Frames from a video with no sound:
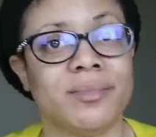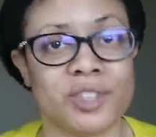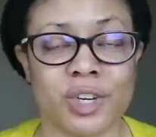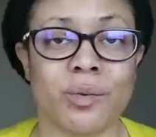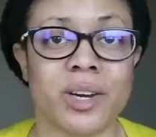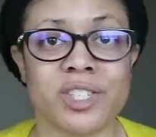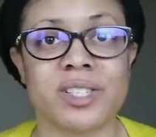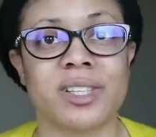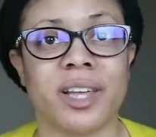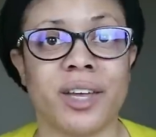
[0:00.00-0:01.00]

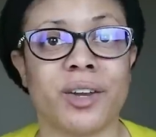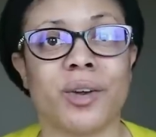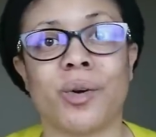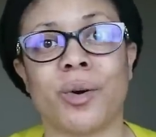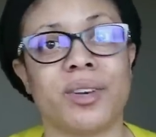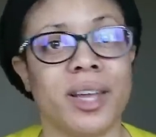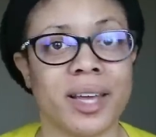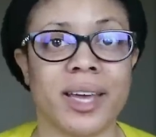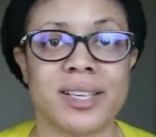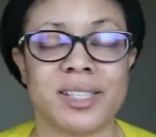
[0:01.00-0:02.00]
generations later or
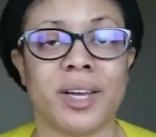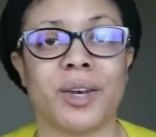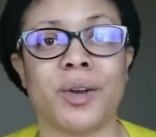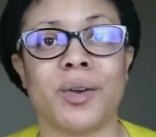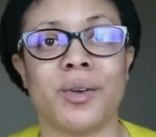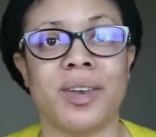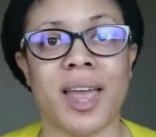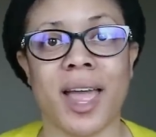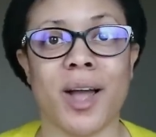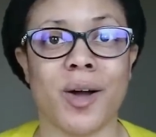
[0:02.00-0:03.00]
decades later,
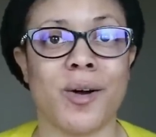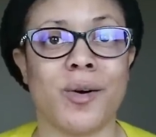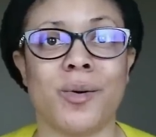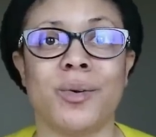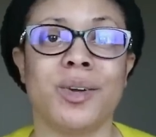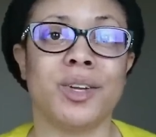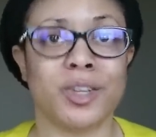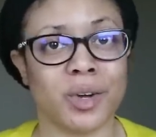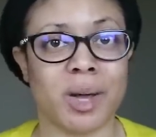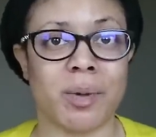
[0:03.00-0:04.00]
now
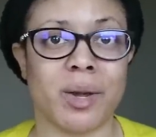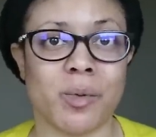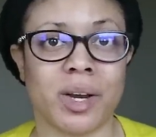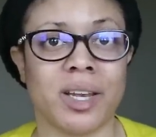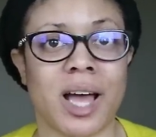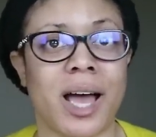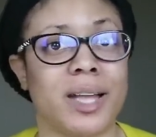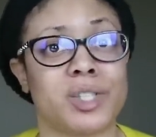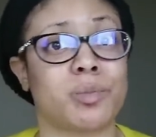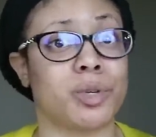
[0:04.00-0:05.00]
you're coming up with a
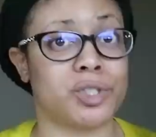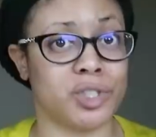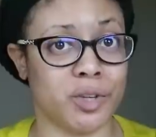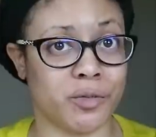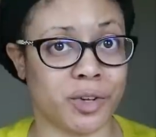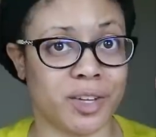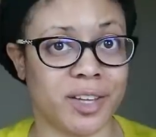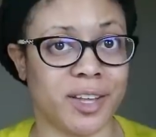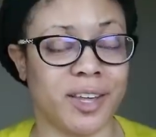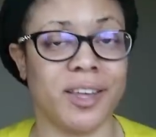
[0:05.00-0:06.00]
line
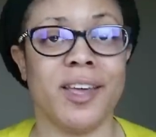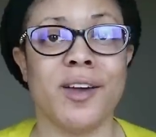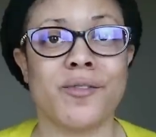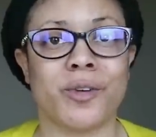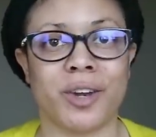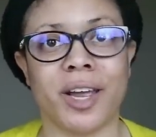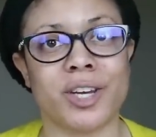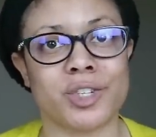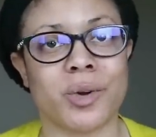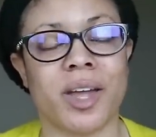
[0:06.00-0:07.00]
specifically for
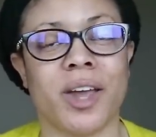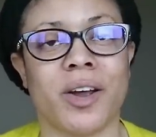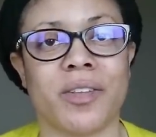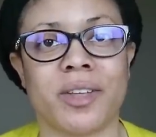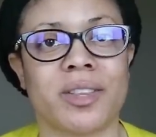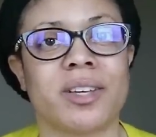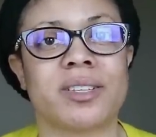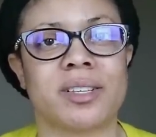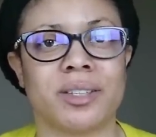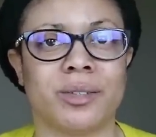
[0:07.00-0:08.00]
natural hair. I thought that
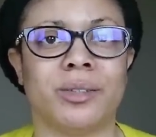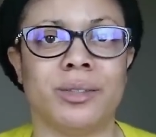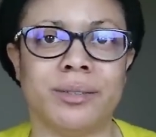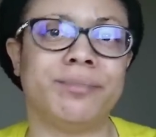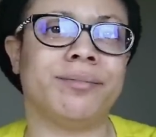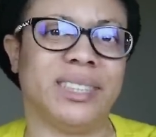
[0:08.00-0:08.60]
was a little